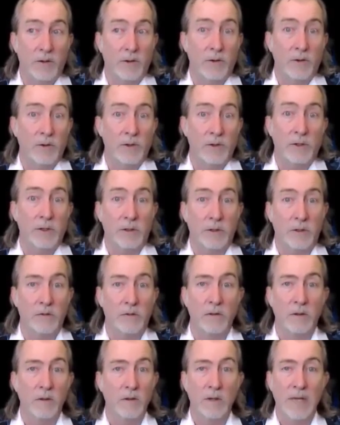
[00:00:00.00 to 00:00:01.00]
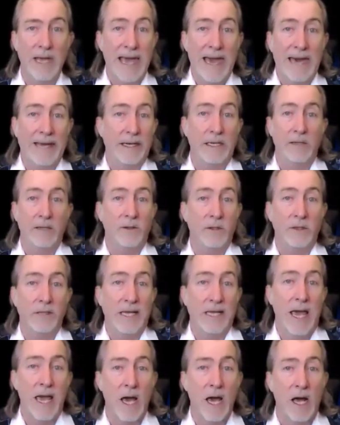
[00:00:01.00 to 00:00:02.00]
you're doing is just adding to the
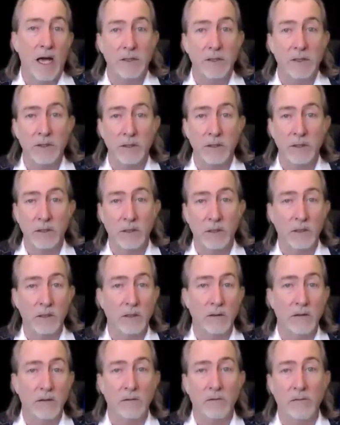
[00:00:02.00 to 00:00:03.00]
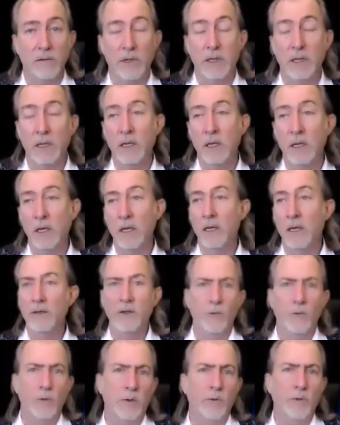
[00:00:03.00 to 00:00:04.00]
chaos. Right?
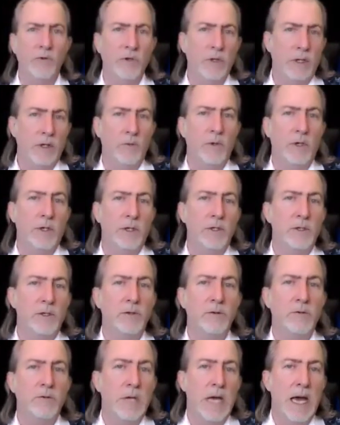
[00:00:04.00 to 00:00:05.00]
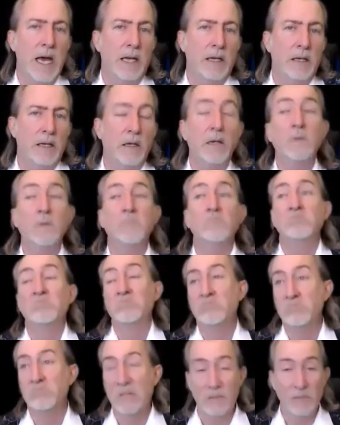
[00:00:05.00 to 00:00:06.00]
Do we really want to do that?
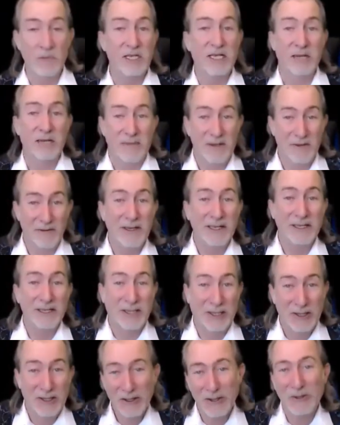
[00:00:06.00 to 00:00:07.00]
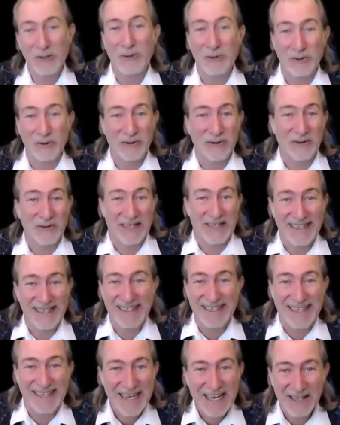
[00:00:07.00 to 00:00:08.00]
Maybe some of us do, right?
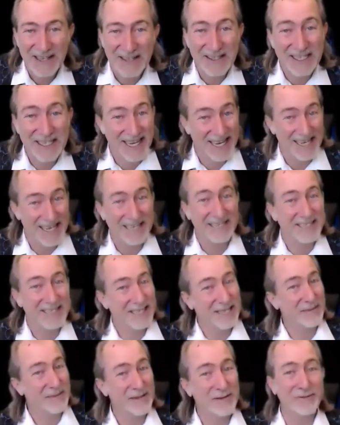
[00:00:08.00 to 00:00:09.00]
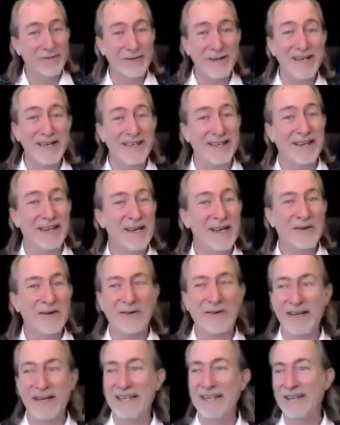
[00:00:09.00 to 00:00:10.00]
Because chaos can be fun,
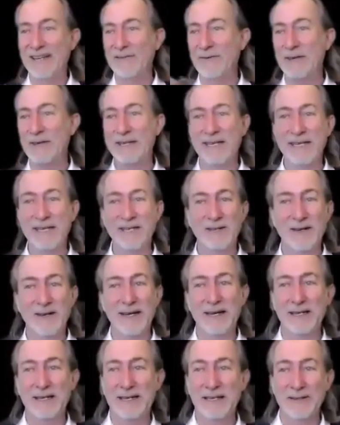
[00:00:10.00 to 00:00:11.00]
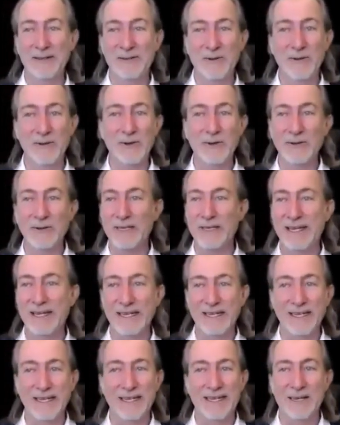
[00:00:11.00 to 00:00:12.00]
right? When things are out of control,
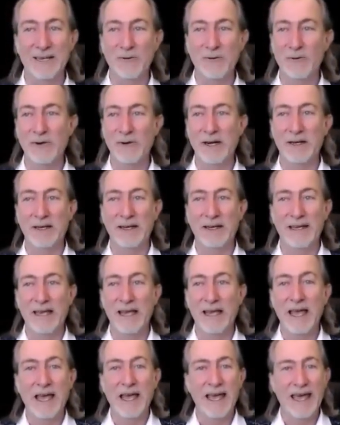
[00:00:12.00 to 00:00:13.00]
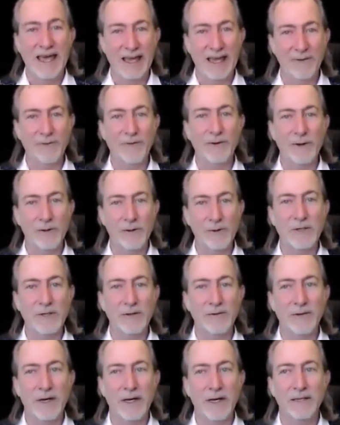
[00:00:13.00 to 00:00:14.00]
and for
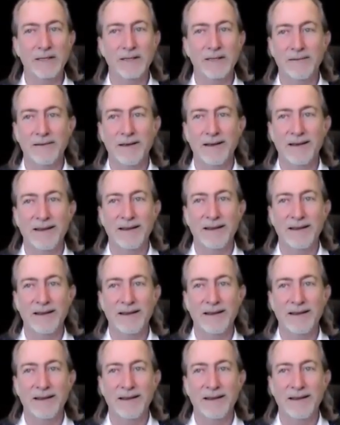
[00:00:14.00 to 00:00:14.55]
those of us,